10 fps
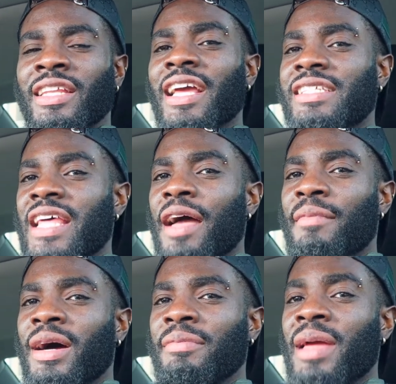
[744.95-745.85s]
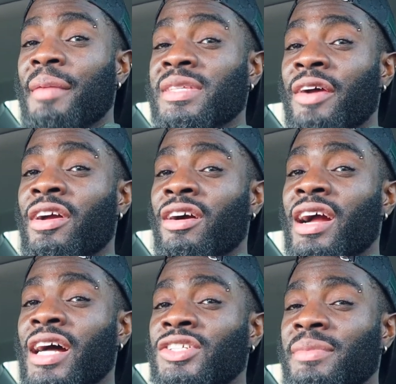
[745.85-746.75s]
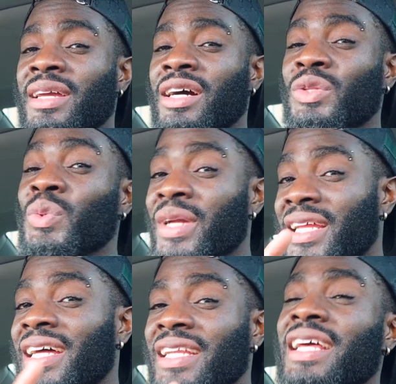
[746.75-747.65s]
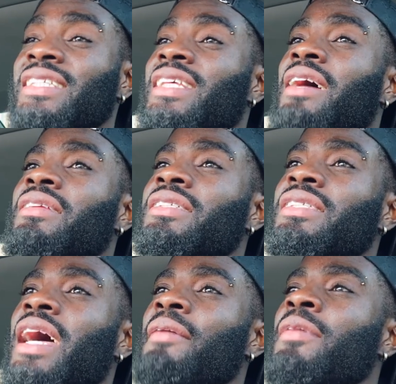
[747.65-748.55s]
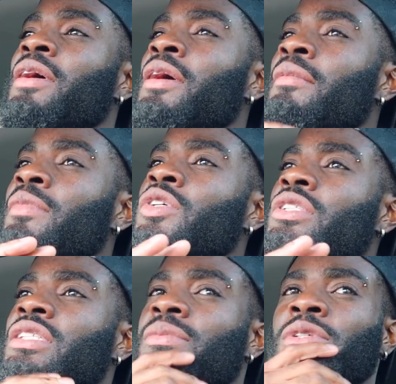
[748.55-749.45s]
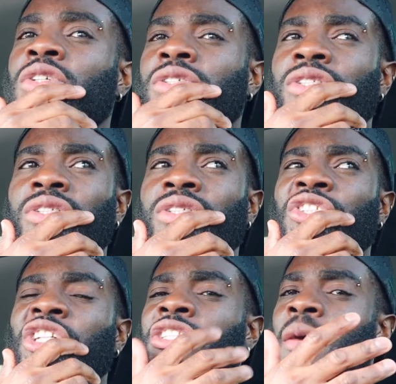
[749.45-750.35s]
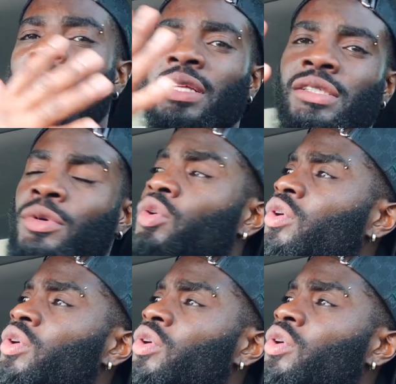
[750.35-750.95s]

Next time man, me and Mr. Wray go to Jamaica together the next time. This time, me just change our plans so I